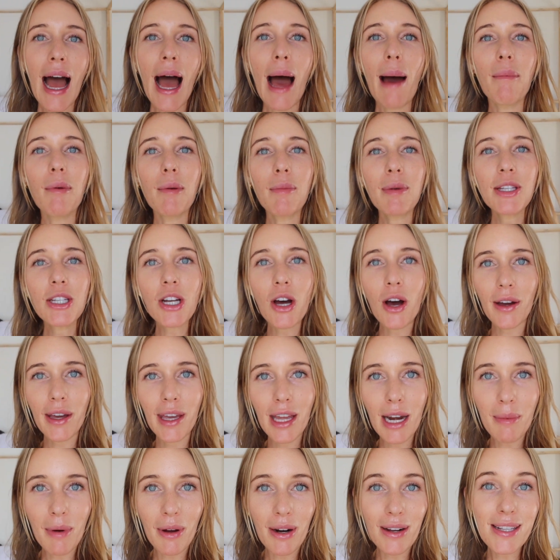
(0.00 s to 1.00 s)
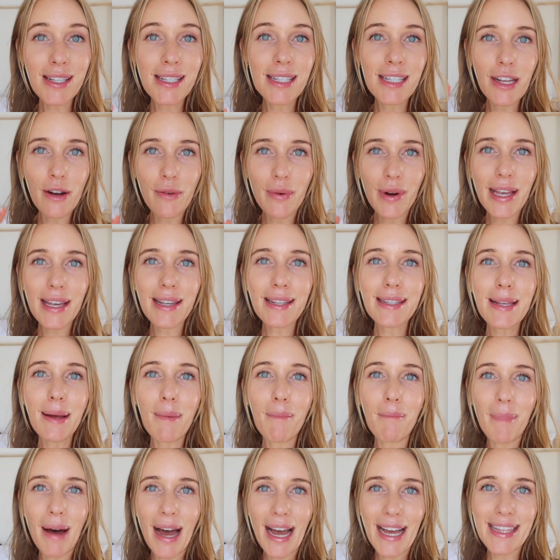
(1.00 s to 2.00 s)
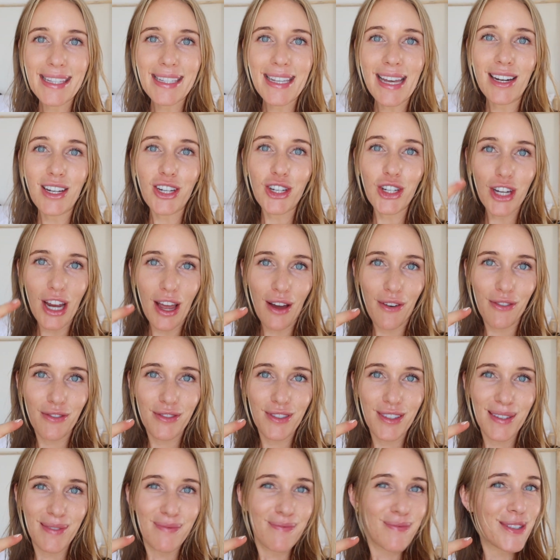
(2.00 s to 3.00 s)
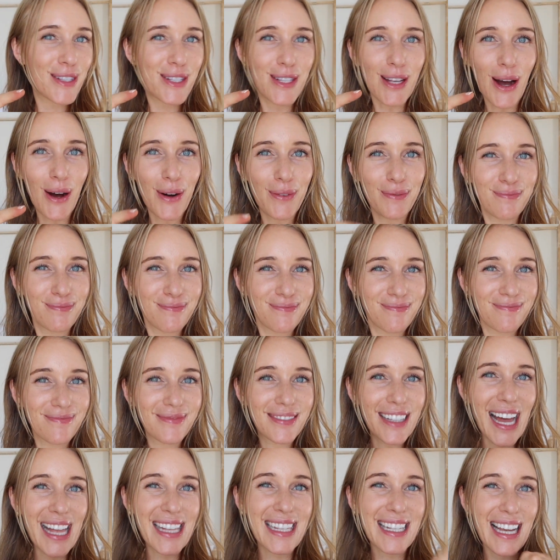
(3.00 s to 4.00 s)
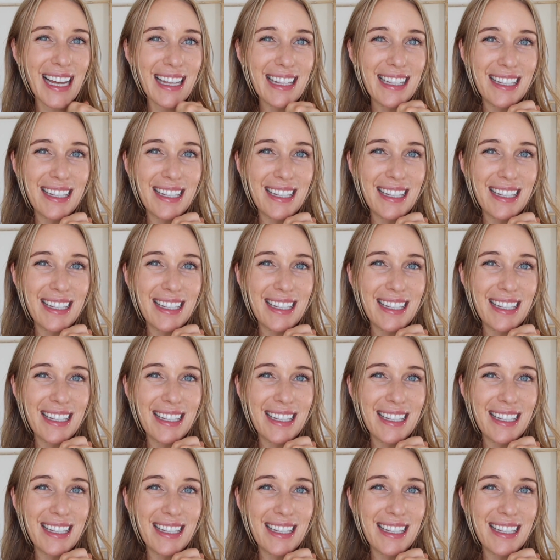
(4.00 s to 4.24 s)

I'm gonna be talking about a serious mindset shift. So let's get